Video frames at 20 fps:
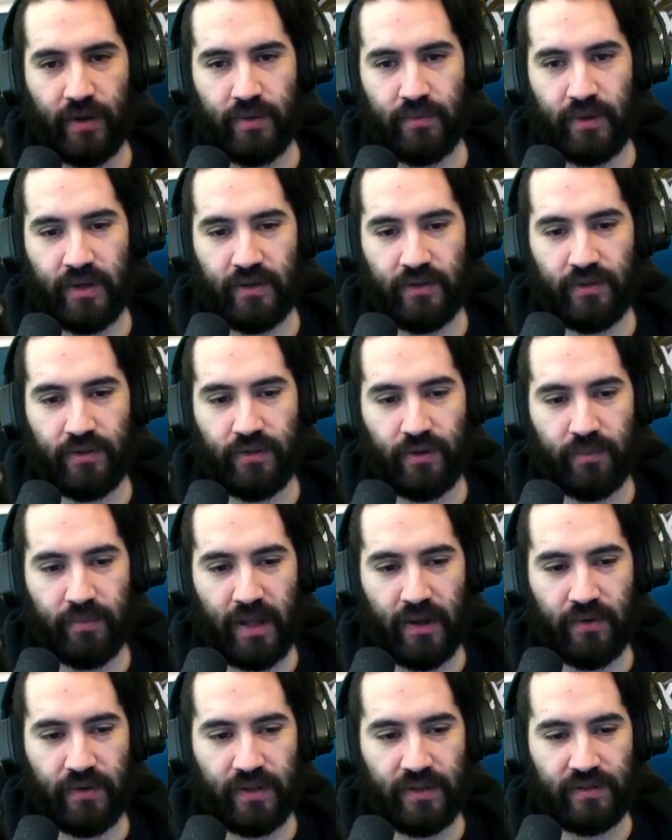way to do your
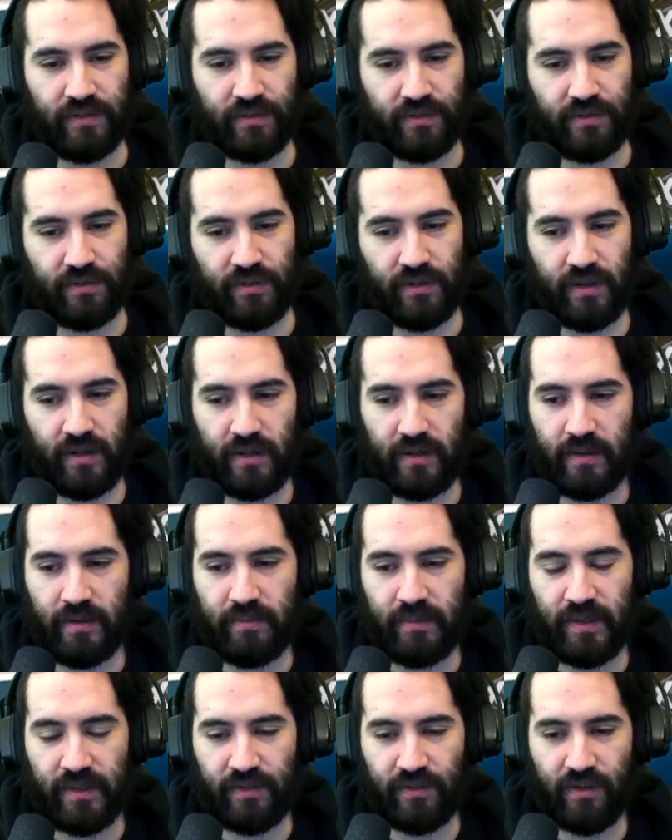bounties.
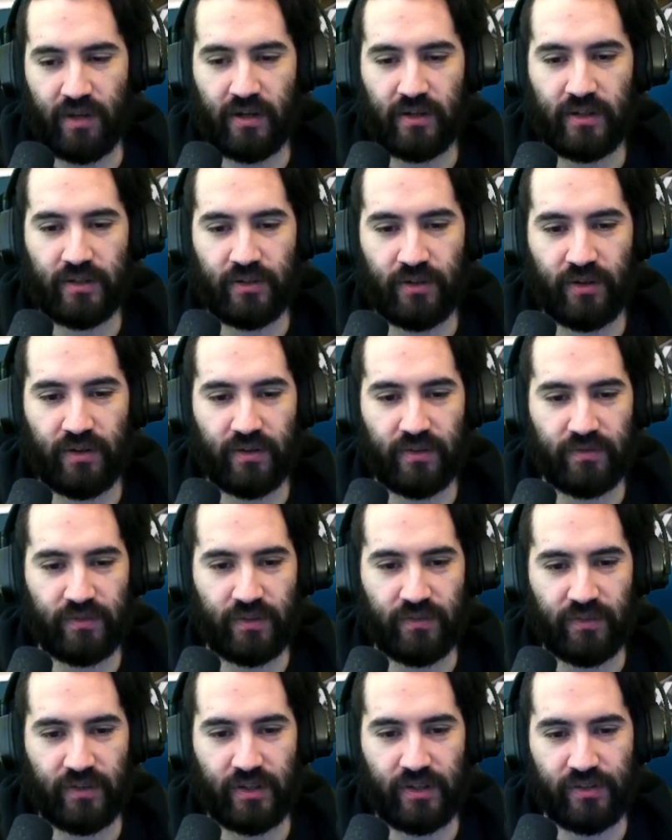It's not unheard of to
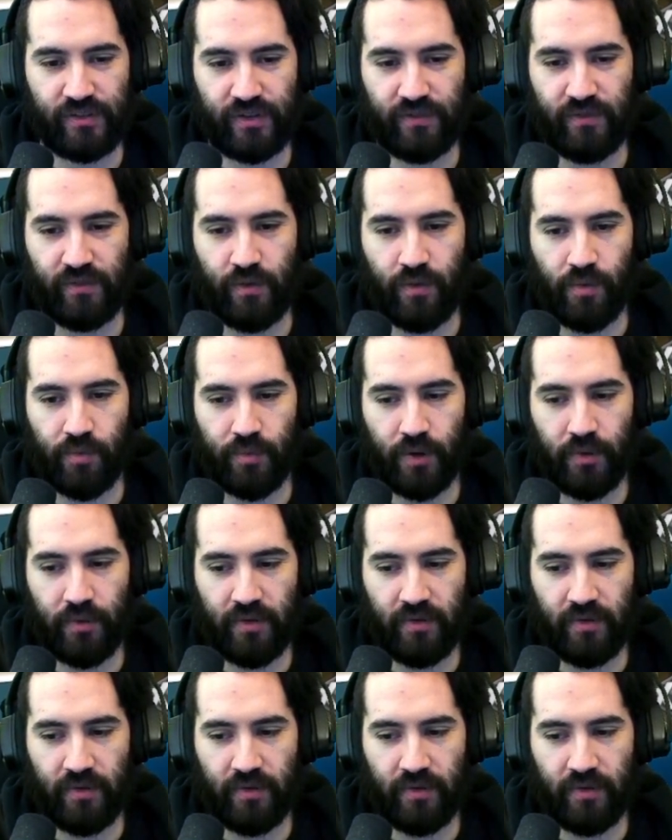finish a full row of